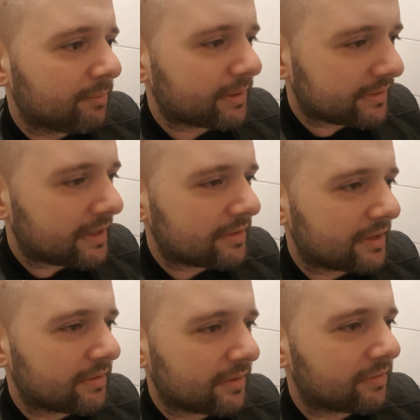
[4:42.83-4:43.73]
But that,
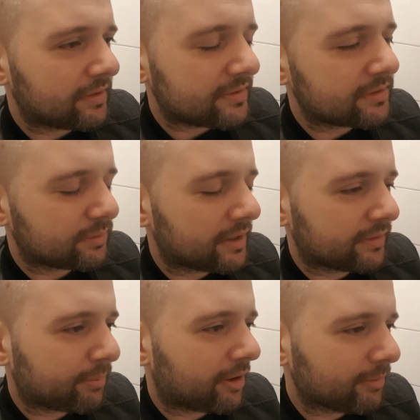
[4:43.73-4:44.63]
that, and this is where
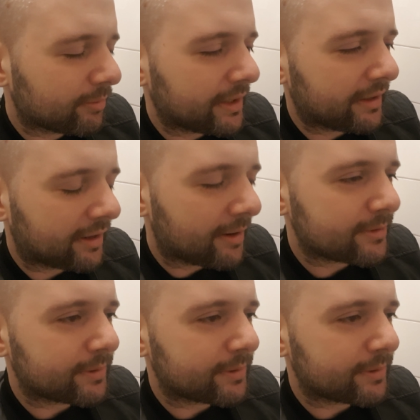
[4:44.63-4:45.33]
the problem really comes,